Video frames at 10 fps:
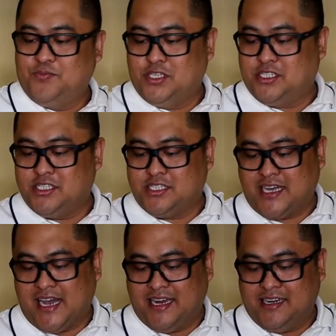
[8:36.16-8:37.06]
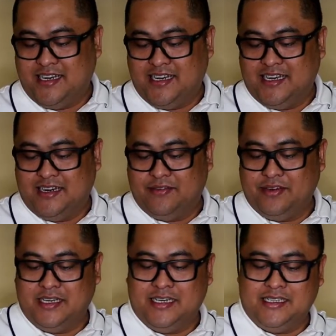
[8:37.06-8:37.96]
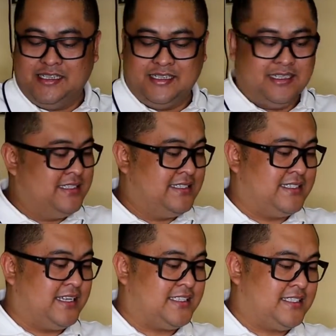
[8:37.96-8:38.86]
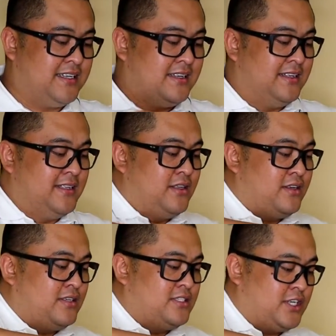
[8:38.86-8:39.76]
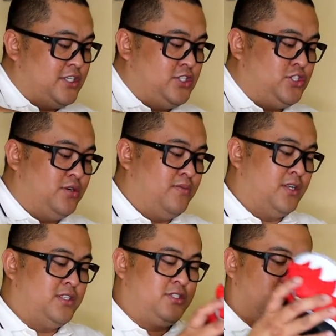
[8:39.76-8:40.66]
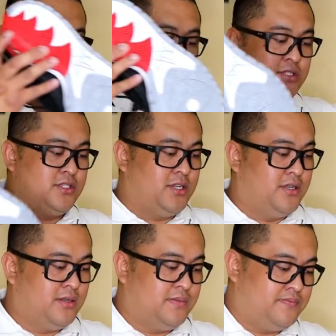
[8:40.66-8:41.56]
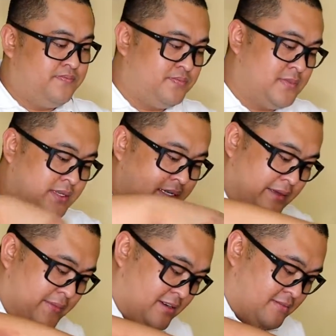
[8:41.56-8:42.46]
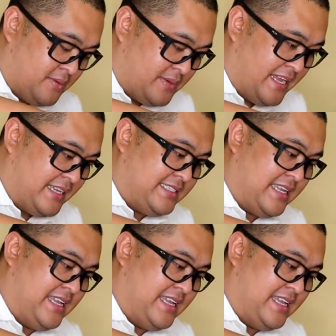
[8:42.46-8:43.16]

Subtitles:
This is Kyrie Irving 6 signature model shoes. Okay, yeah, ito pa rin.